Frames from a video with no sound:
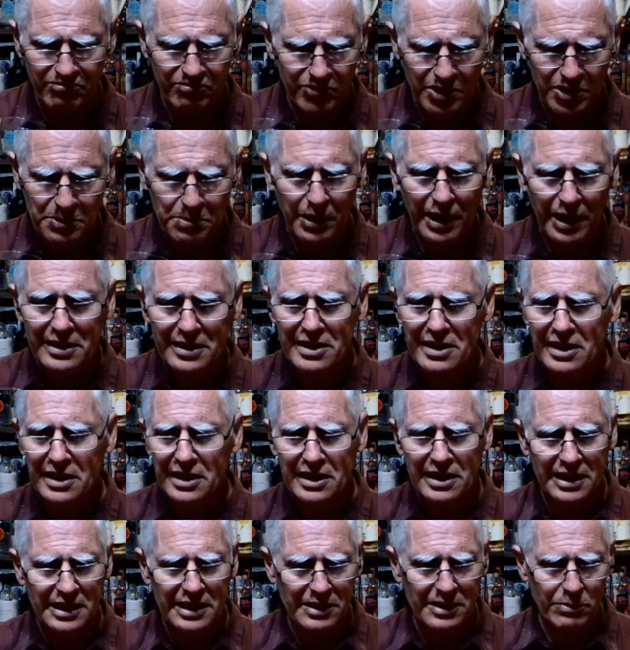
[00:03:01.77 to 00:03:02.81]

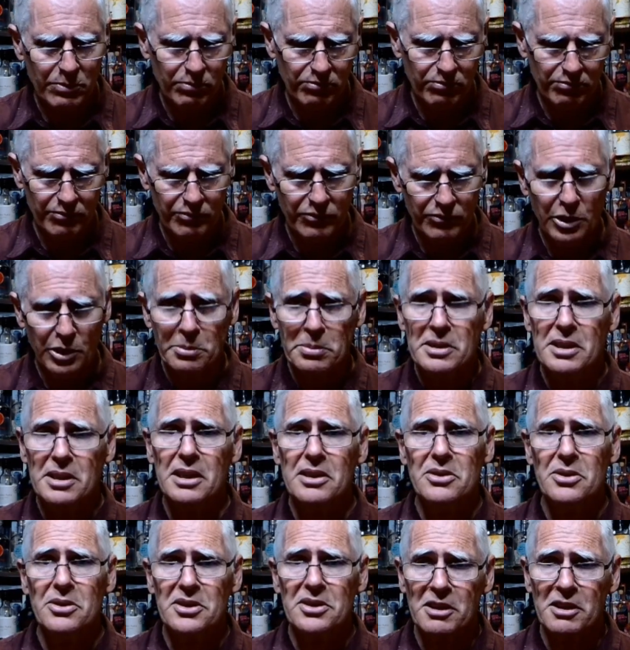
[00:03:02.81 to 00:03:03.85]
spicy, it's
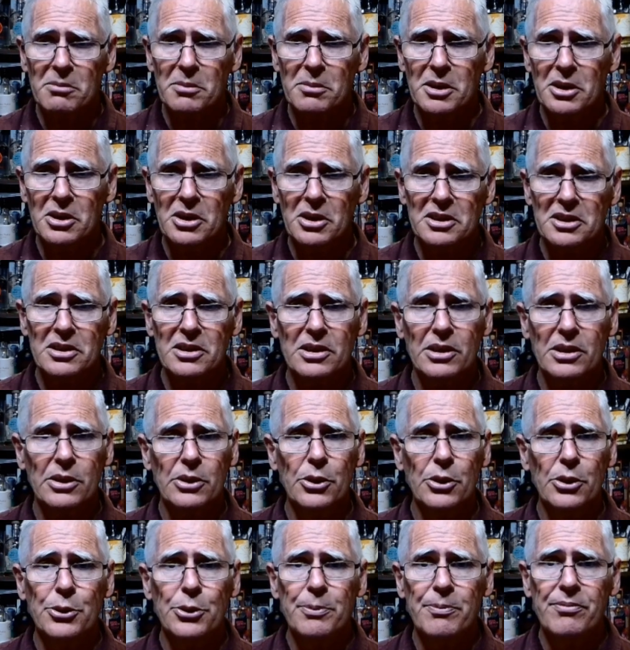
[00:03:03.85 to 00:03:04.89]
40%, so it's giving me a nice
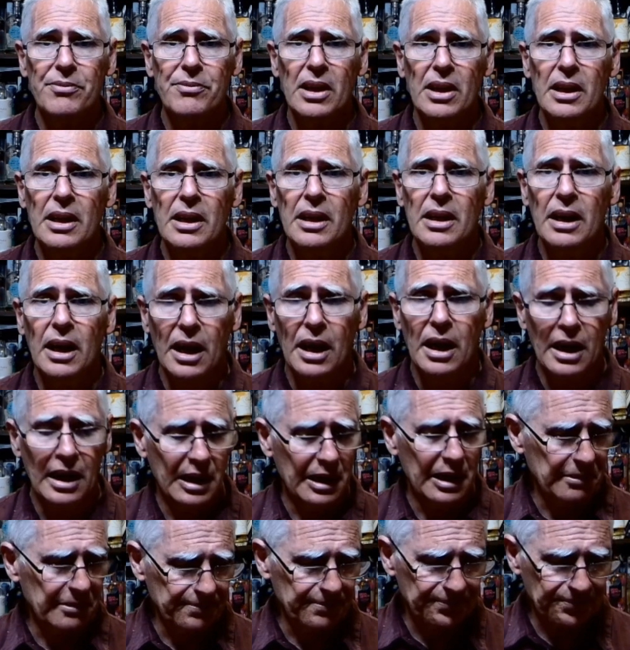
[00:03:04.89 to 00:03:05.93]
glow.
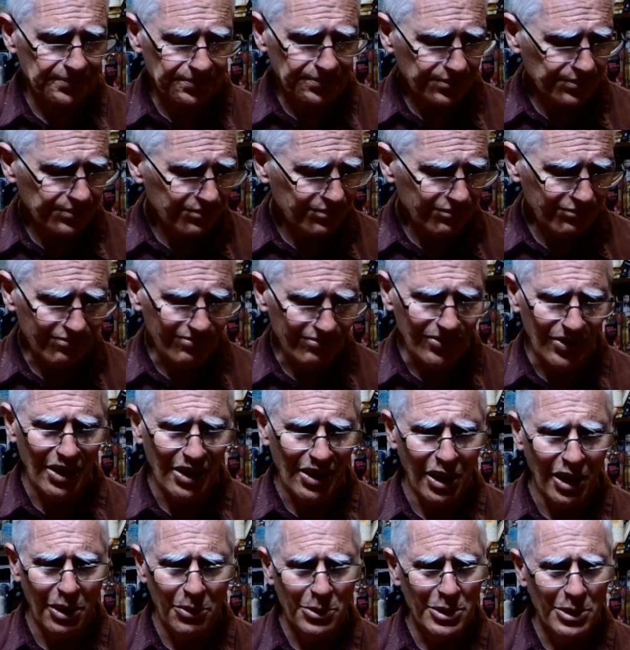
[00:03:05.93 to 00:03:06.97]
Um,
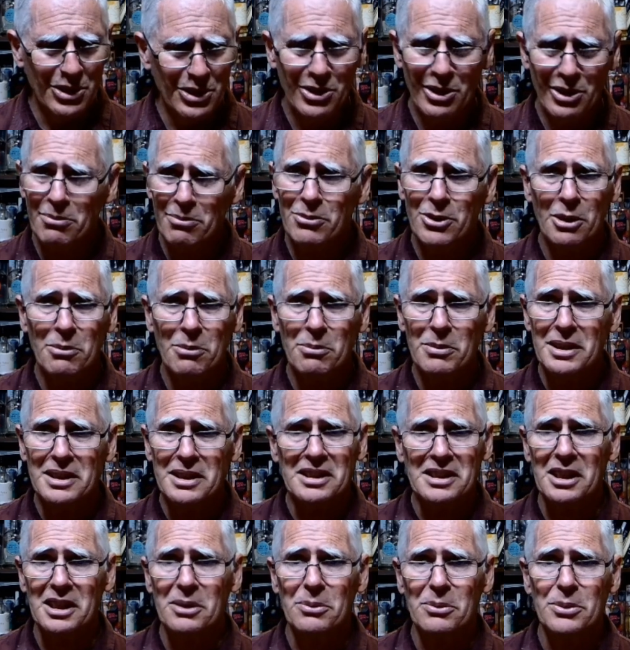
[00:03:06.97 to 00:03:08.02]
I would not go
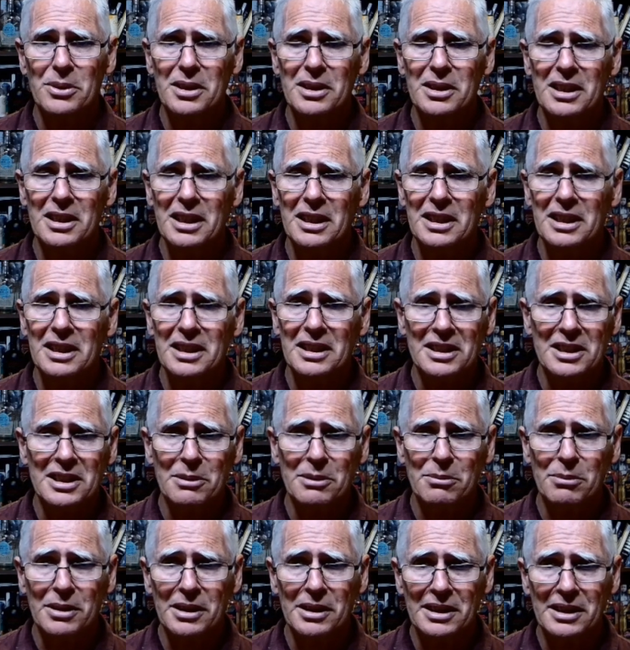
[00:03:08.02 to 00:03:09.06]
mixing it with anything
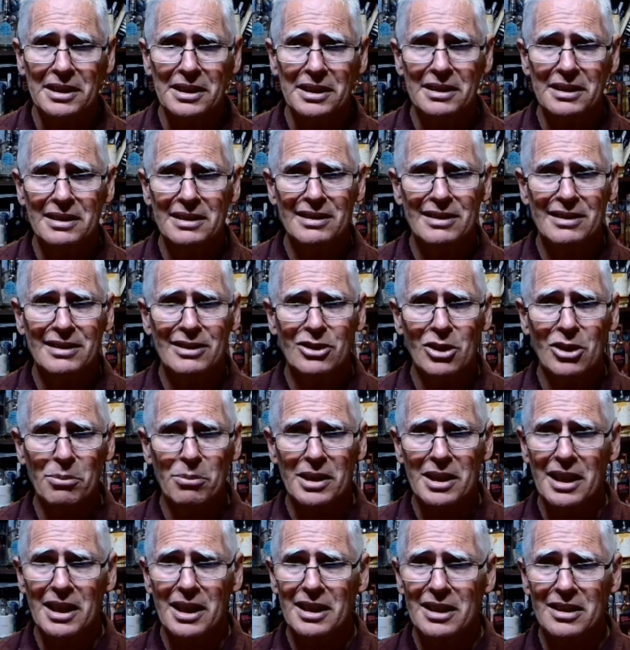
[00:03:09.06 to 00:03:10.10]
terribly
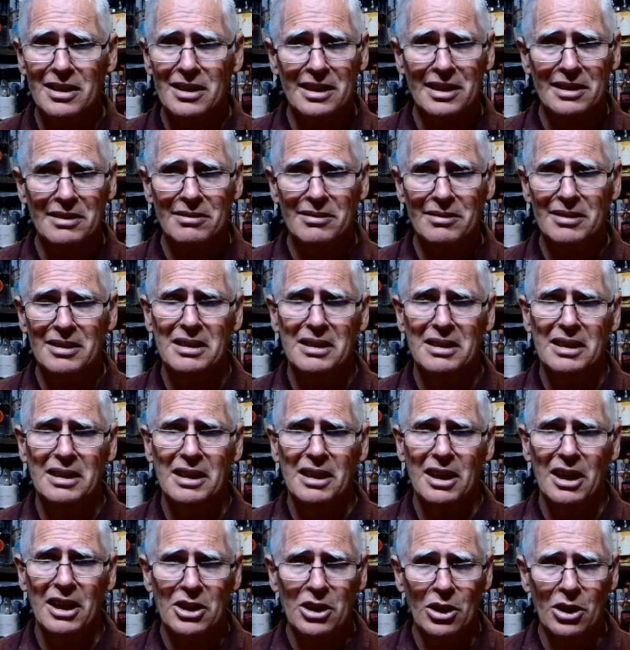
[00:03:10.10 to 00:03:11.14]
complicated like
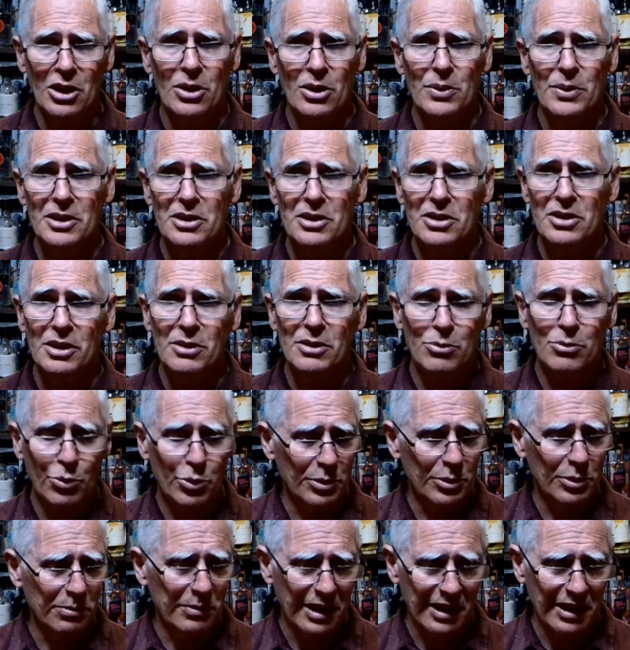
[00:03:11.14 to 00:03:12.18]
an orange. It
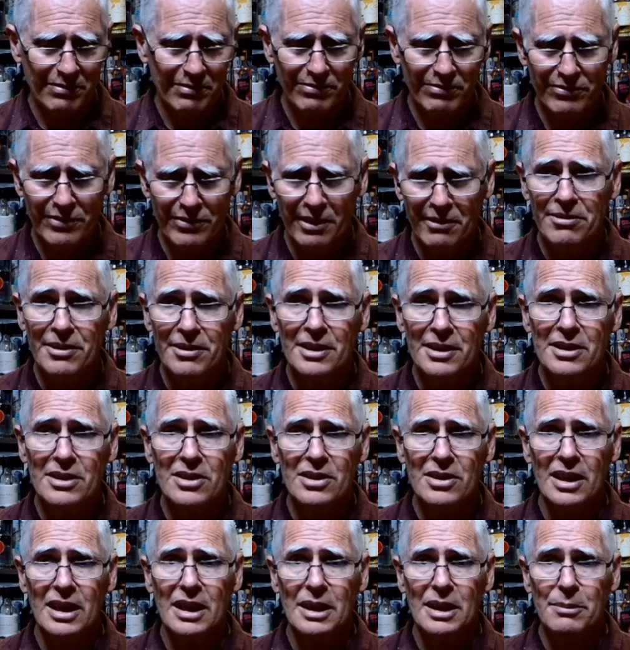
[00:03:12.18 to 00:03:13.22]
wouldn't make a, a
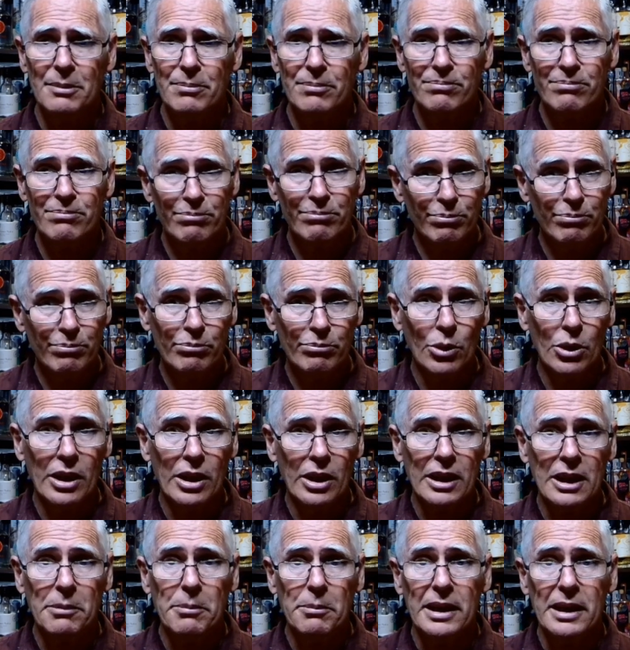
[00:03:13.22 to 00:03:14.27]
fizz, um, more
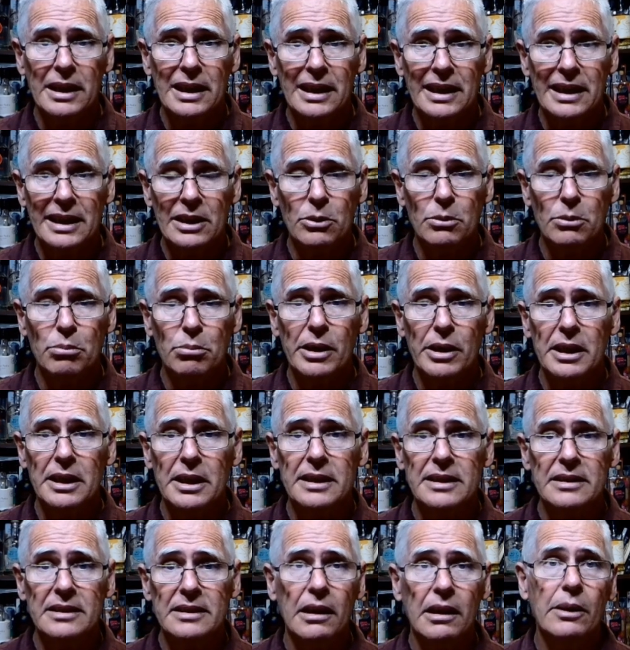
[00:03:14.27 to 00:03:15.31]
likely make a lethal
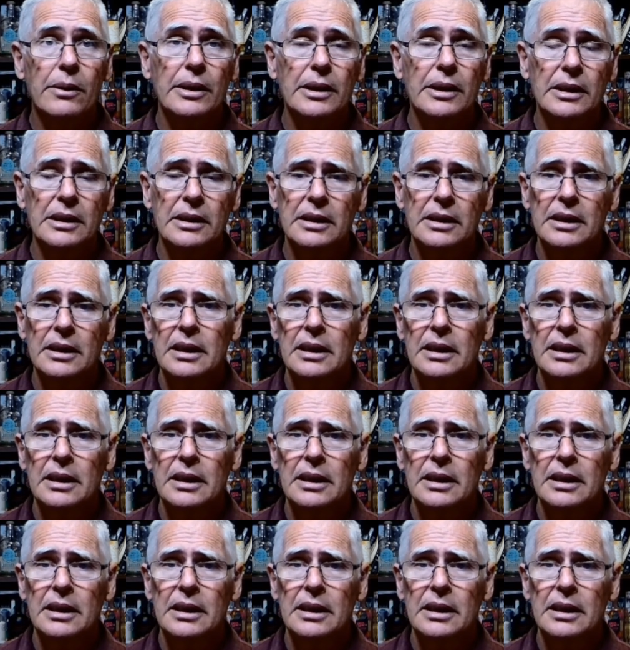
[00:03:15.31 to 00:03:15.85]
brandy sour,